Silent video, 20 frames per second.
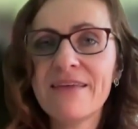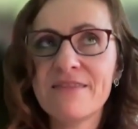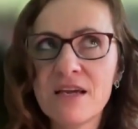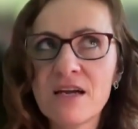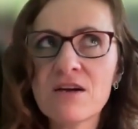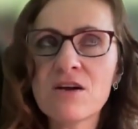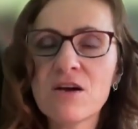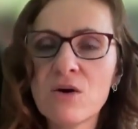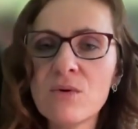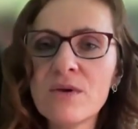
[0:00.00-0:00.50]
They
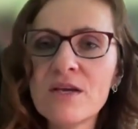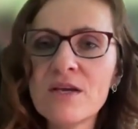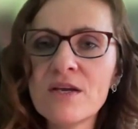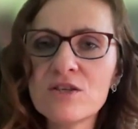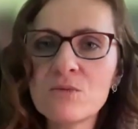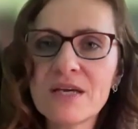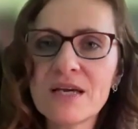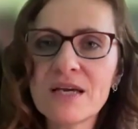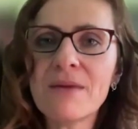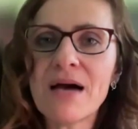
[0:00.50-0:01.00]
are going to
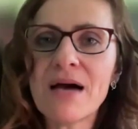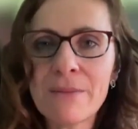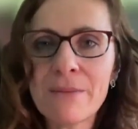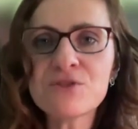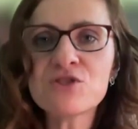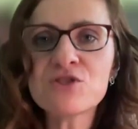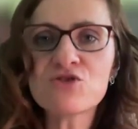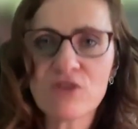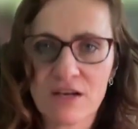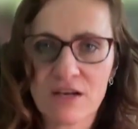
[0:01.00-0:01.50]
become
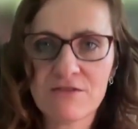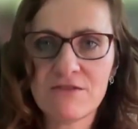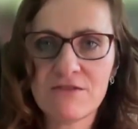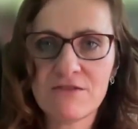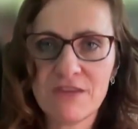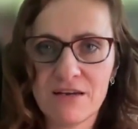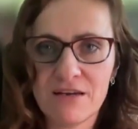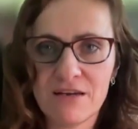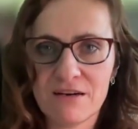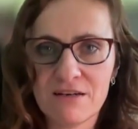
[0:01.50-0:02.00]
abstract
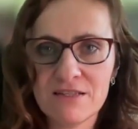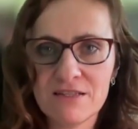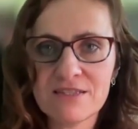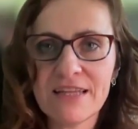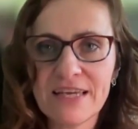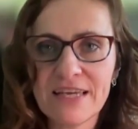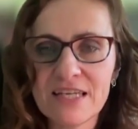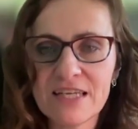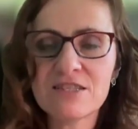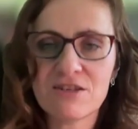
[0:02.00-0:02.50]
thinkers
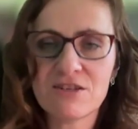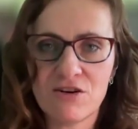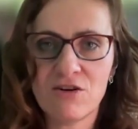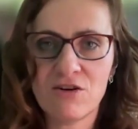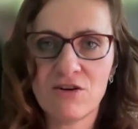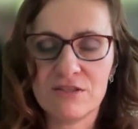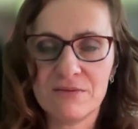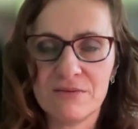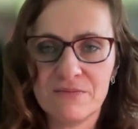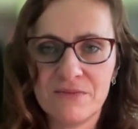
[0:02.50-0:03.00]
later
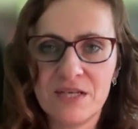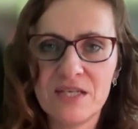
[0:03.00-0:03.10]
on.